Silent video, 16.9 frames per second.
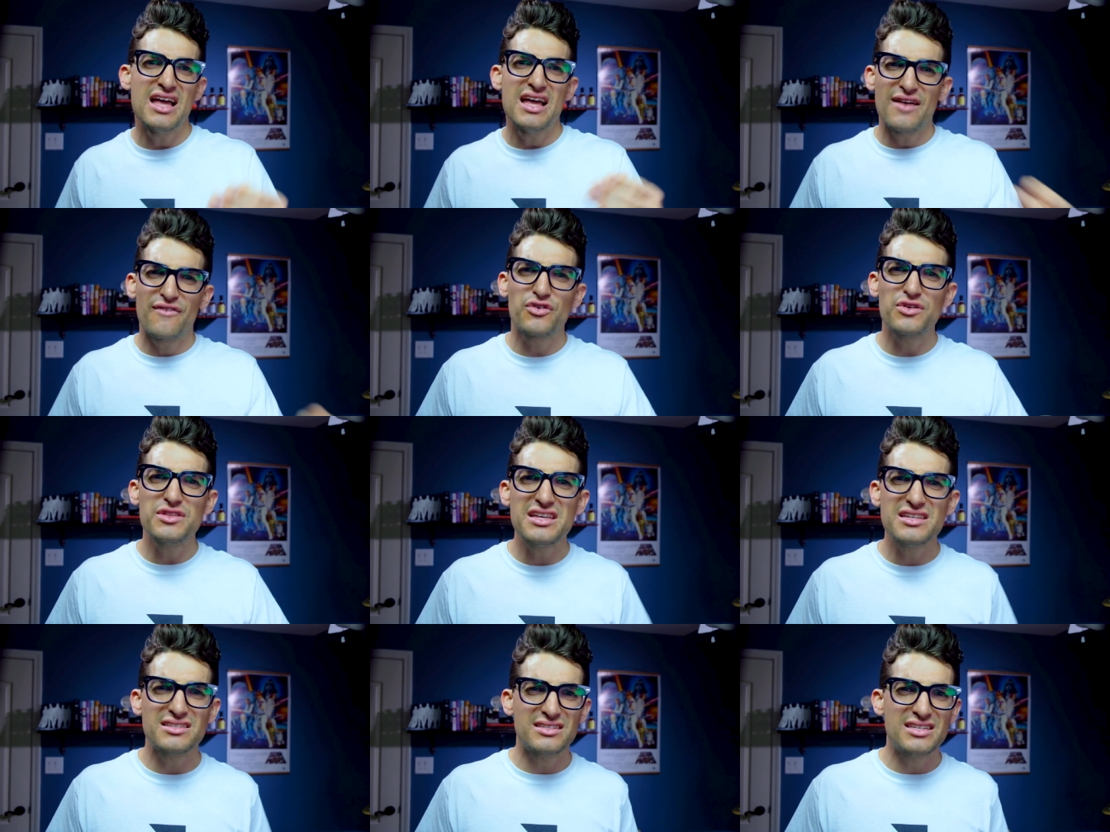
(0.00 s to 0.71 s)
For
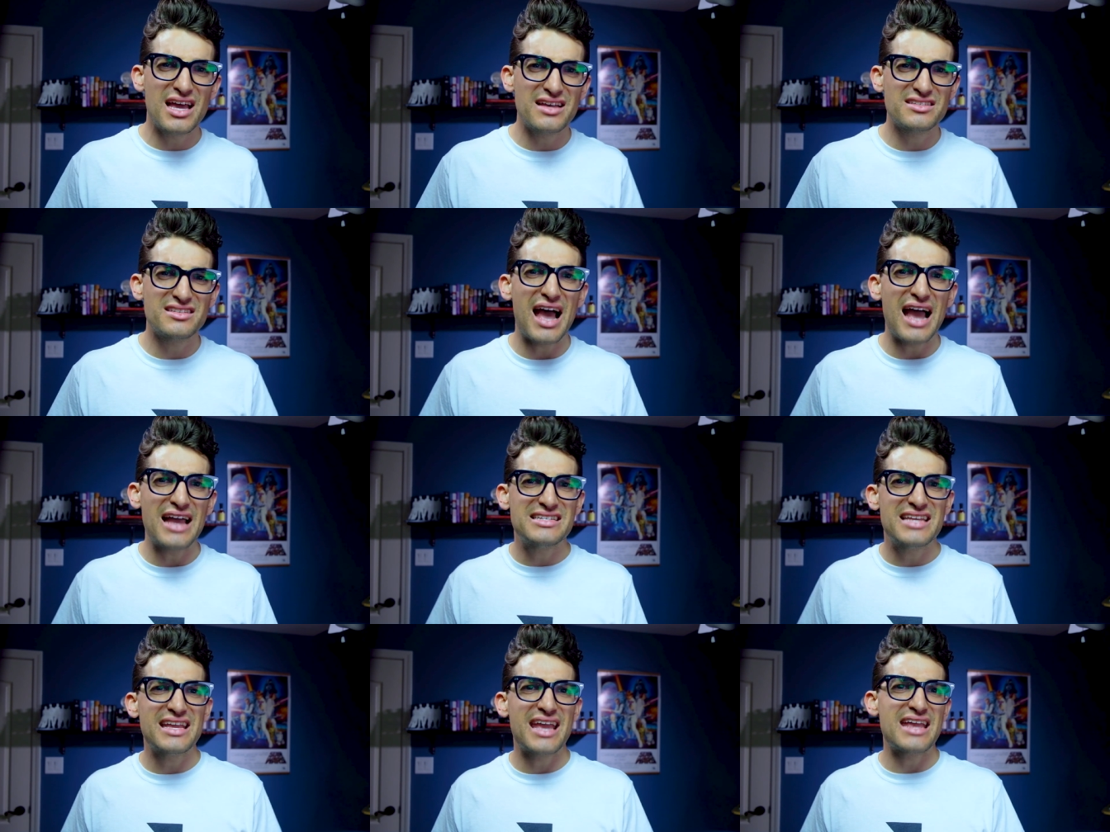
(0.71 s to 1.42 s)
this test, I
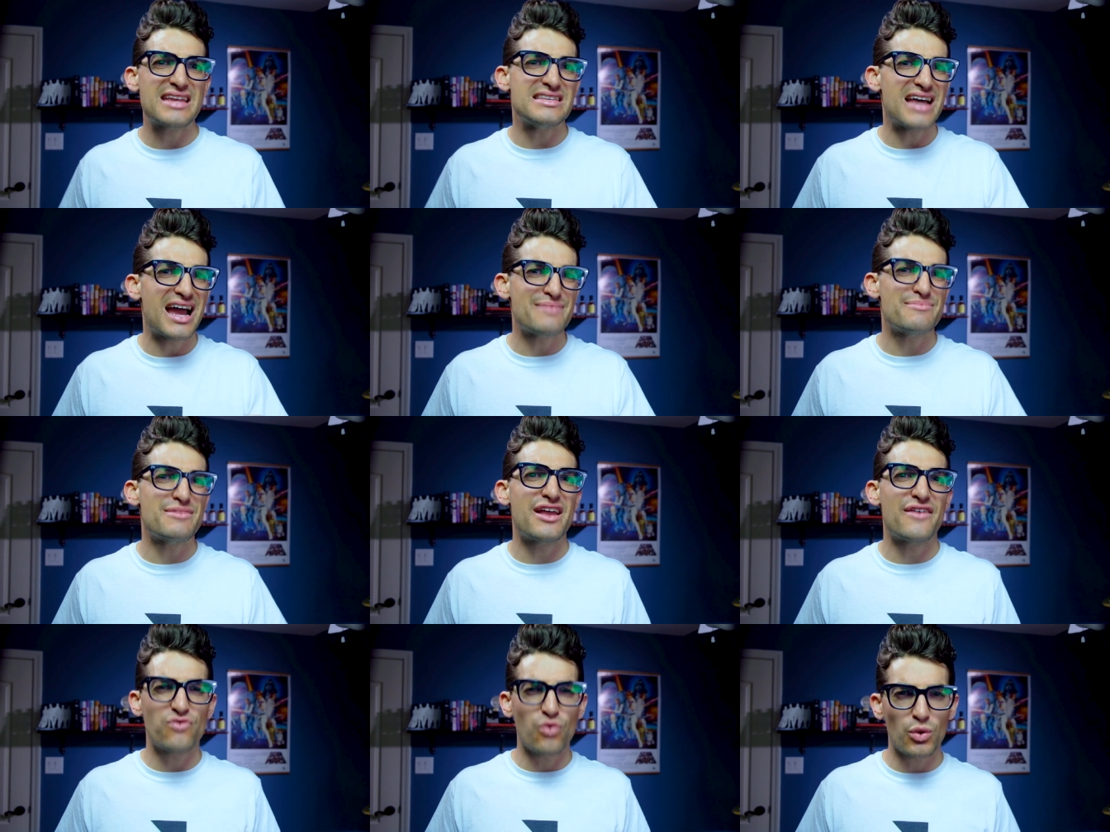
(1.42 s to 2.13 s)
take a nine
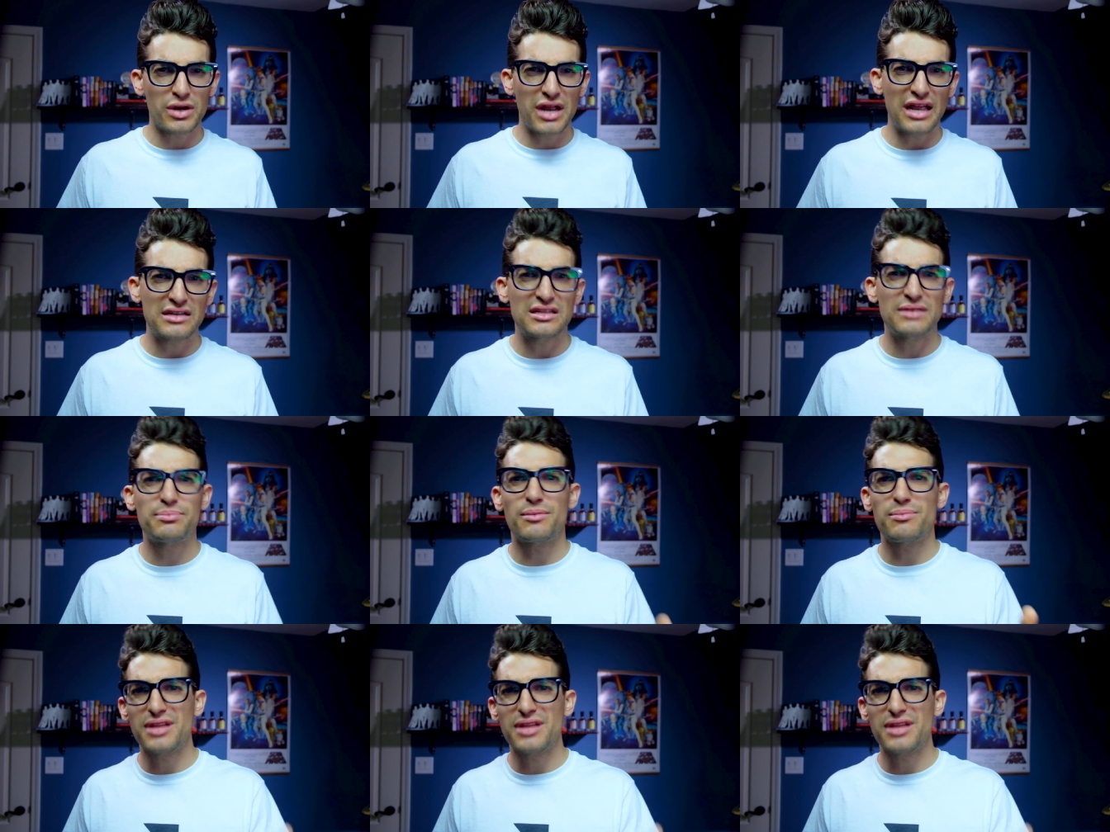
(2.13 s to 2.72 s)
minute 4K clip,